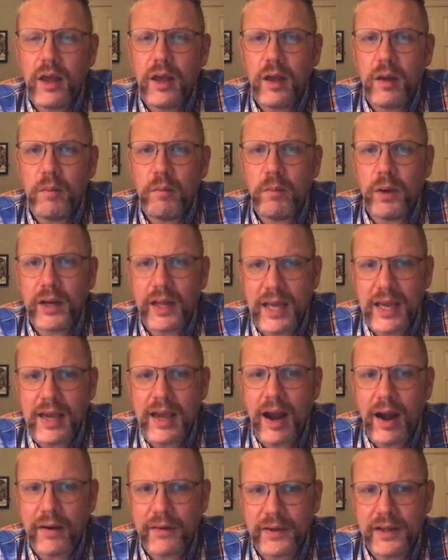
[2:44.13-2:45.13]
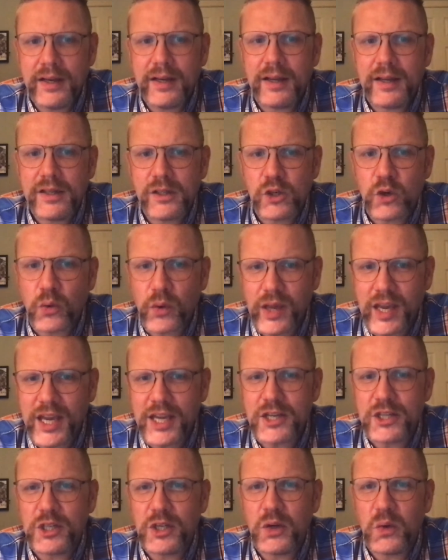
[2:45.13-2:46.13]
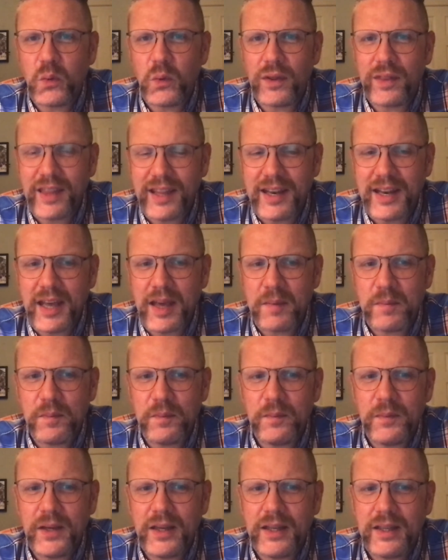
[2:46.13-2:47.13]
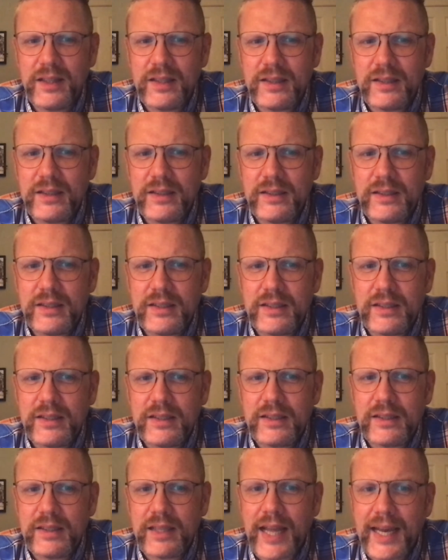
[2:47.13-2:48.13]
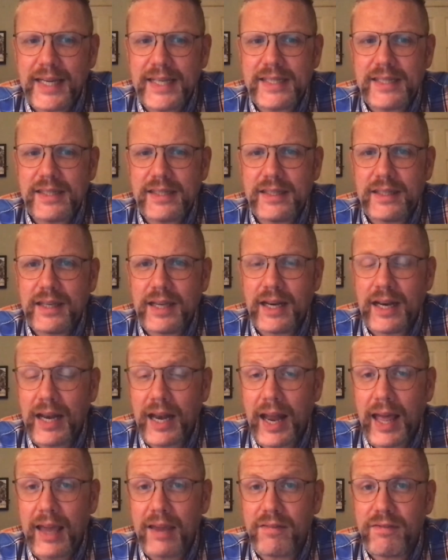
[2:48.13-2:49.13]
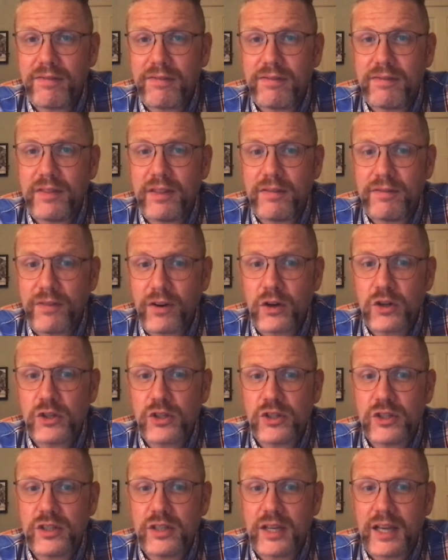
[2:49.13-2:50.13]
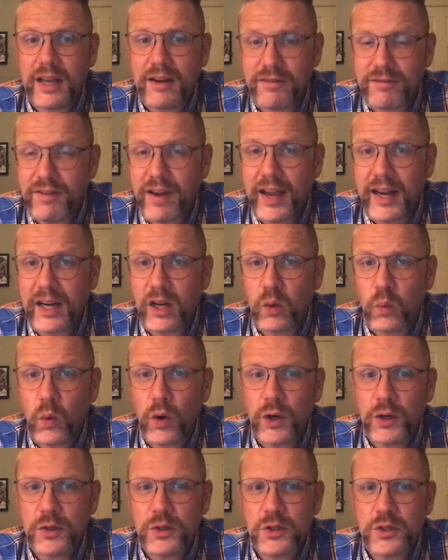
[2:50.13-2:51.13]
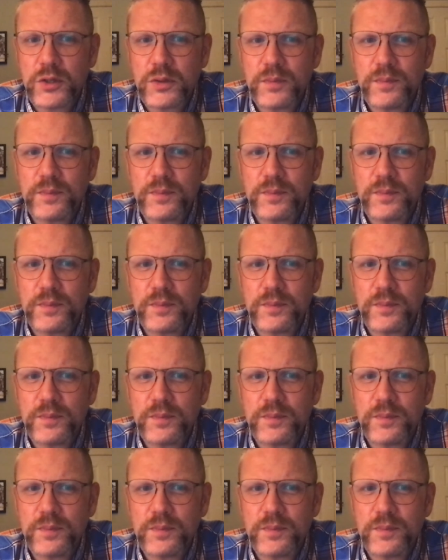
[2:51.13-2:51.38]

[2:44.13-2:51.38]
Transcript: But he carried his creation within him, light and life, the first and final words.